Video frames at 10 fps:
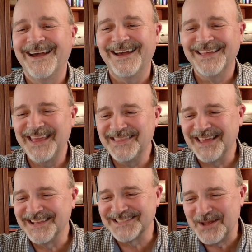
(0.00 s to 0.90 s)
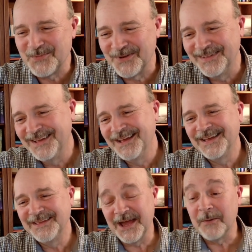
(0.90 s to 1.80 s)
Hey, thanks, April.
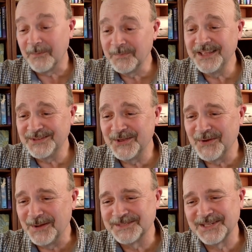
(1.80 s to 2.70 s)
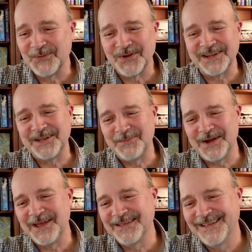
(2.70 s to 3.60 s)
Yeah, me too. I'm still working on
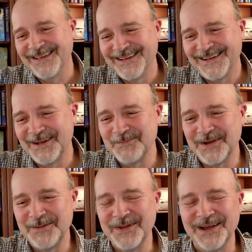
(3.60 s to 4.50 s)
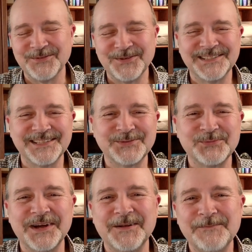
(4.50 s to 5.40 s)
my boundaries as
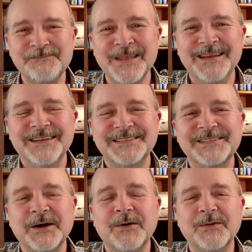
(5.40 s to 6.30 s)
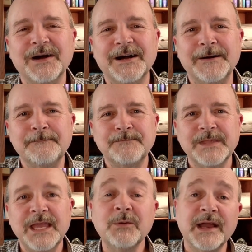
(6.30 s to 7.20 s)
well. So
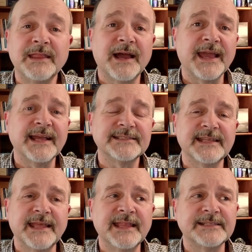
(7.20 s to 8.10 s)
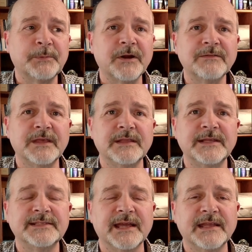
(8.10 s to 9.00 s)
anyway, I guess, and that's part of it,
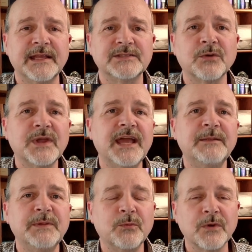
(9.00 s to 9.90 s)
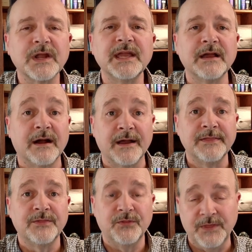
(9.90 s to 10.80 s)
is that it's okay to be working
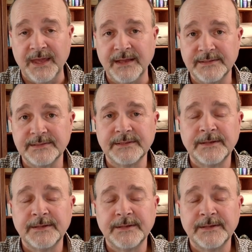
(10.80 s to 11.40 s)
on things